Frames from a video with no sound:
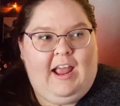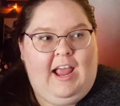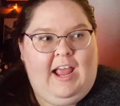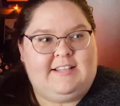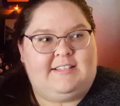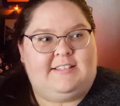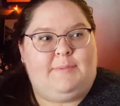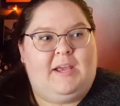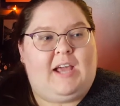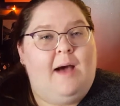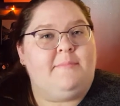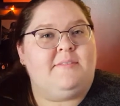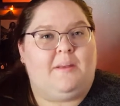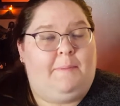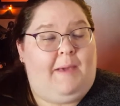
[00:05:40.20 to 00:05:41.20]
it
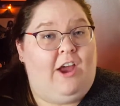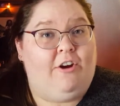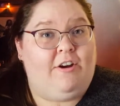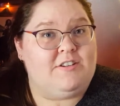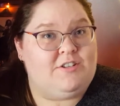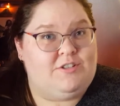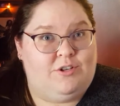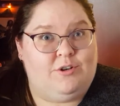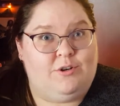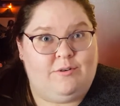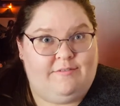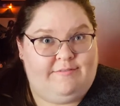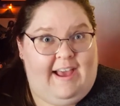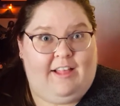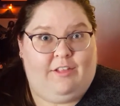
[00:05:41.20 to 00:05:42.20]
becomes apparent
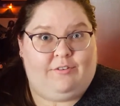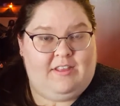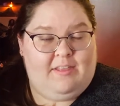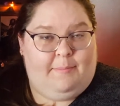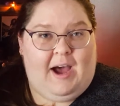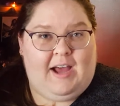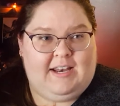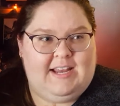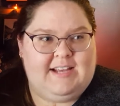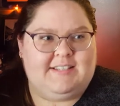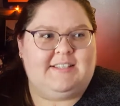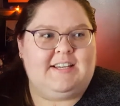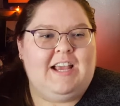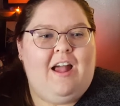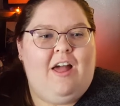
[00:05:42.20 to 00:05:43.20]
to Valerie, the
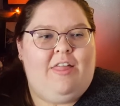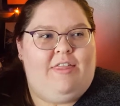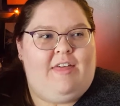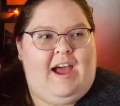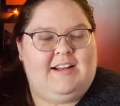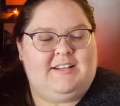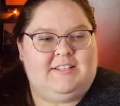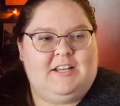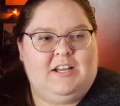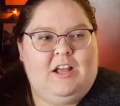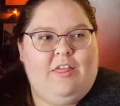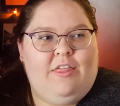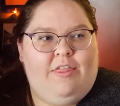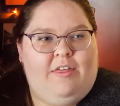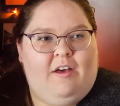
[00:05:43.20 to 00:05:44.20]
botanist, that
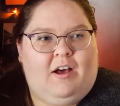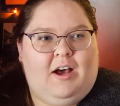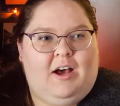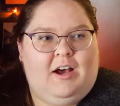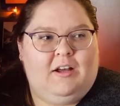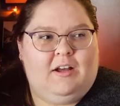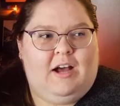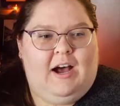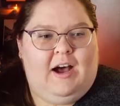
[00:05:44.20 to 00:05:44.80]
the